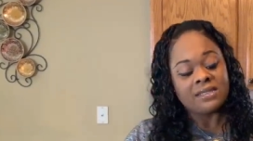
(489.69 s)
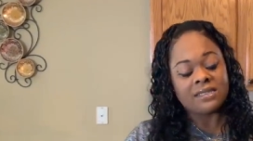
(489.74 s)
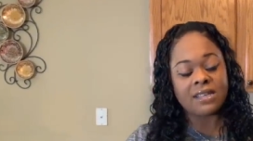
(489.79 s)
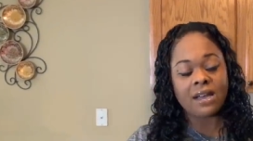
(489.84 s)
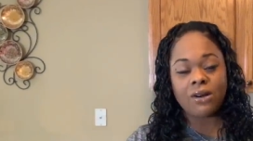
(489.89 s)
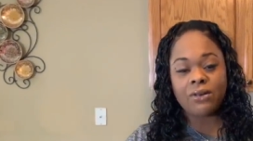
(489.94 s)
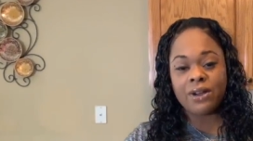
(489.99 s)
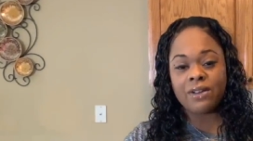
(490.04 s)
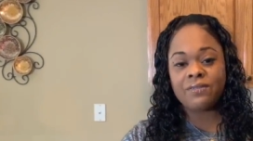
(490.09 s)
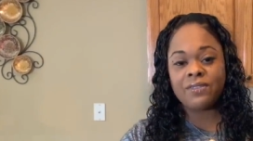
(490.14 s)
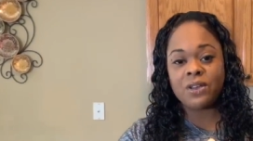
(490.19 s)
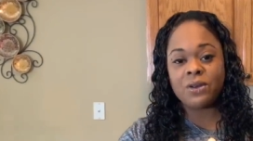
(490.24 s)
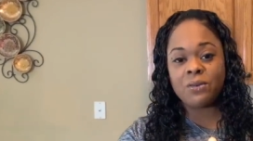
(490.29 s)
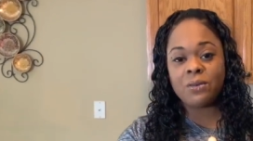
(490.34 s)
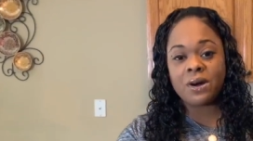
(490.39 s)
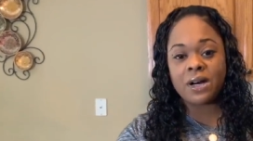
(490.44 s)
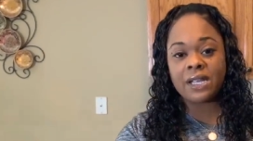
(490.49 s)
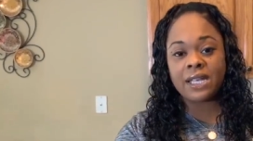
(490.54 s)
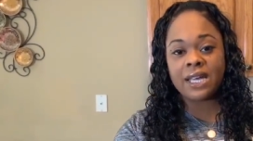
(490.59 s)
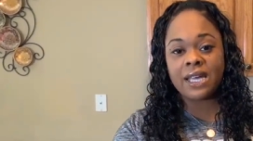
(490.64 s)
So if you
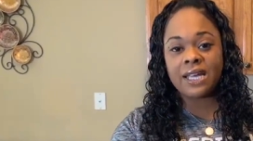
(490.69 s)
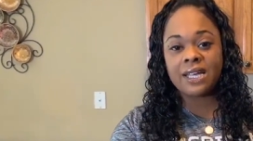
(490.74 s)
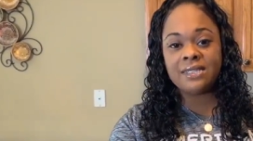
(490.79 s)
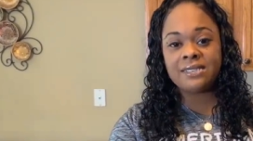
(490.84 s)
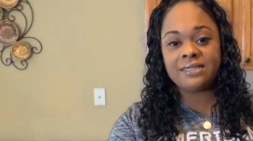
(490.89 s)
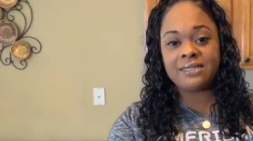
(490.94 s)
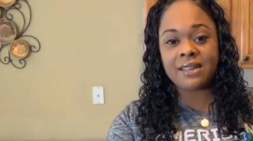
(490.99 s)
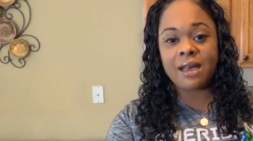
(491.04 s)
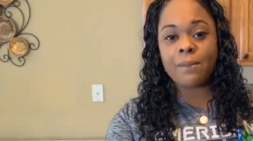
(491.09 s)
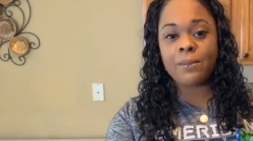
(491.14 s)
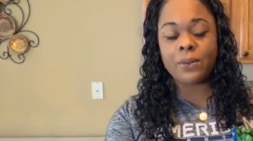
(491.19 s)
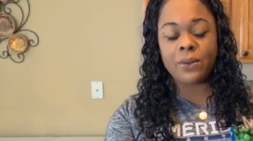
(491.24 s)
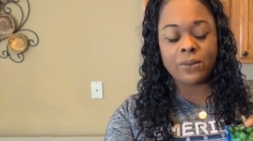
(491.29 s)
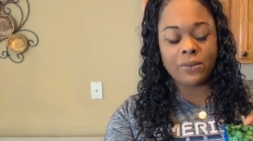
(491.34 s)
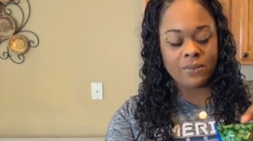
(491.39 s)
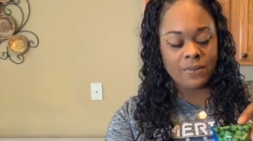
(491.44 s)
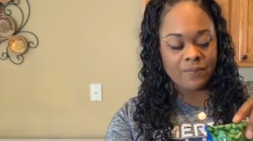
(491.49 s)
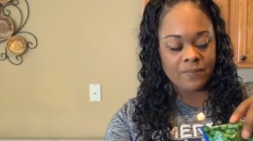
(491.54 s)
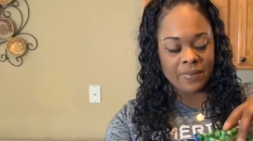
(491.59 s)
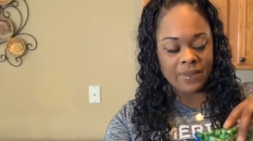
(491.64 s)
want to
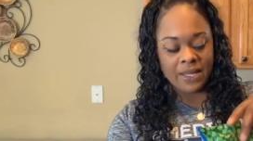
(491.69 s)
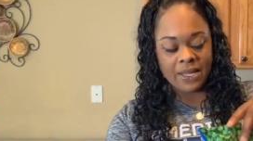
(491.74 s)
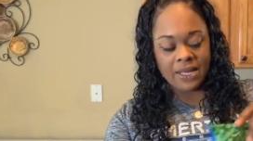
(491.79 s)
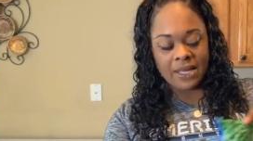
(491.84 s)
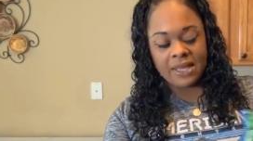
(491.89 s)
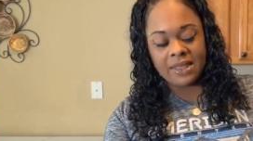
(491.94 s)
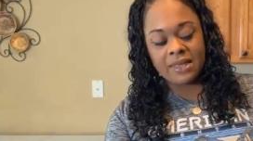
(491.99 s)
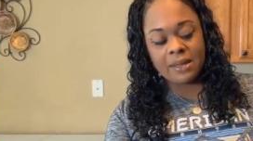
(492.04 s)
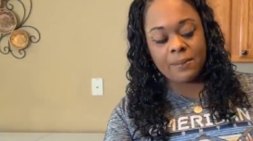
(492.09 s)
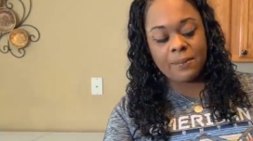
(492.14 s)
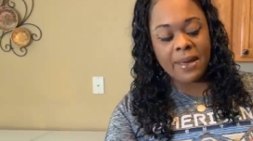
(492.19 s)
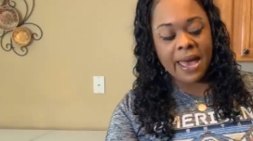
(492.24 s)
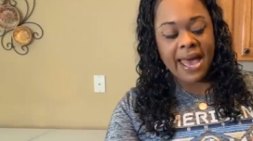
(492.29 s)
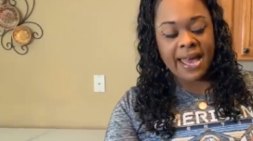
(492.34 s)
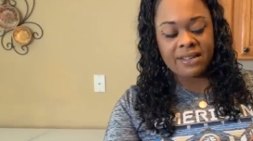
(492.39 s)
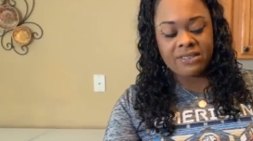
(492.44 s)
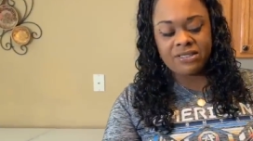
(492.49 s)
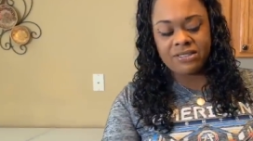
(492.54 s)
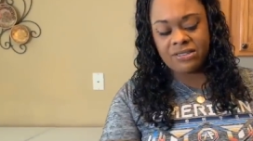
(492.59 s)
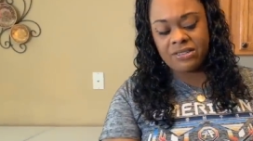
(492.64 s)
double the
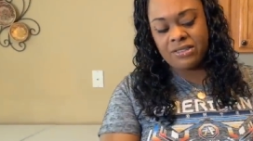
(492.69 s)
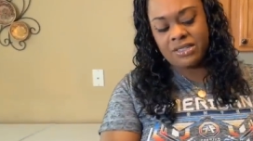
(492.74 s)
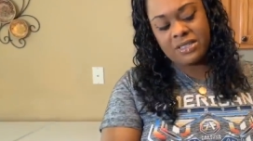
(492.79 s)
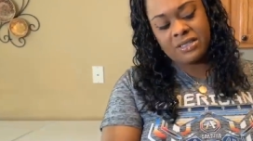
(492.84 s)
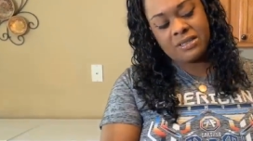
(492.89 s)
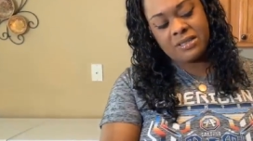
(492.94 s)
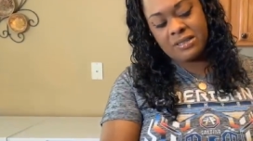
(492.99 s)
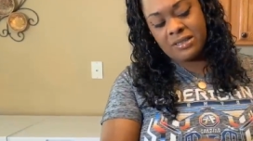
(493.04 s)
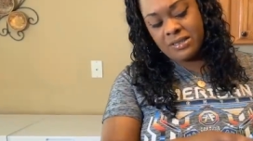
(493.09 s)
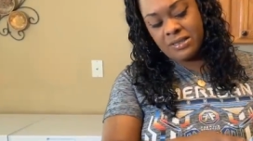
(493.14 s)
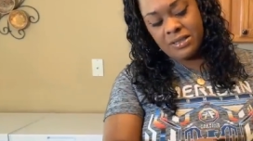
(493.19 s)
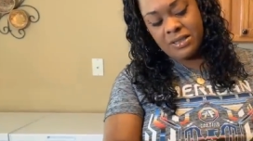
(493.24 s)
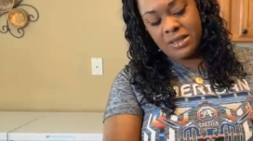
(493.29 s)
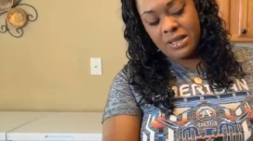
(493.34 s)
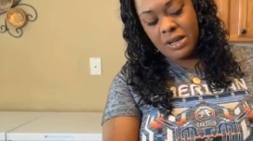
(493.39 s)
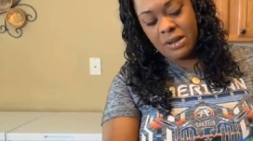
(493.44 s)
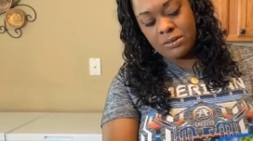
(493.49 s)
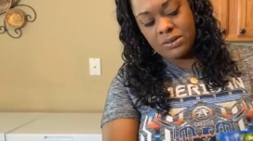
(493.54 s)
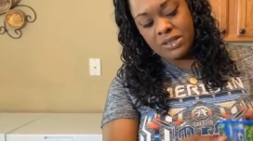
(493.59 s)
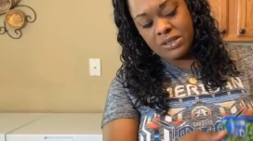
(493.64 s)
batch, just,
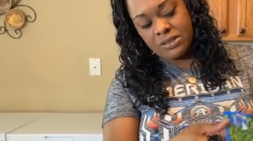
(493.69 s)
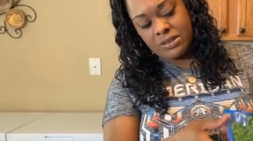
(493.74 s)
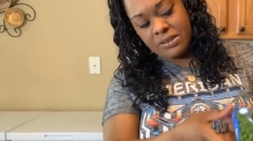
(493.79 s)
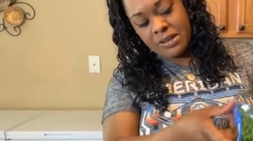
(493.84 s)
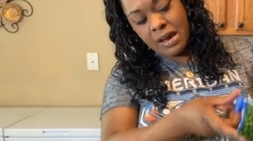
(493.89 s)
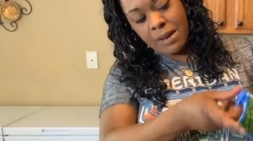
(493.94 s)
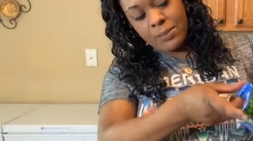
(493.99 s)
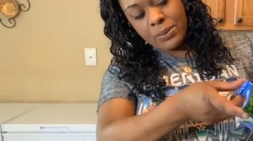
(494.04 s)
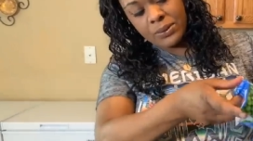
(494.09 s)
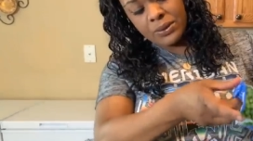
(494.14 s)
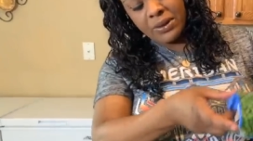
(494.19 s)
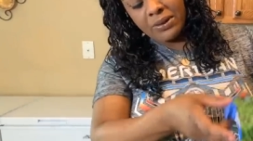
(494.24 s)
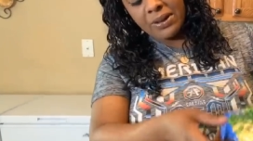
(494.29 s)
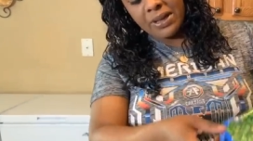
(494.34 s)
you know, just double your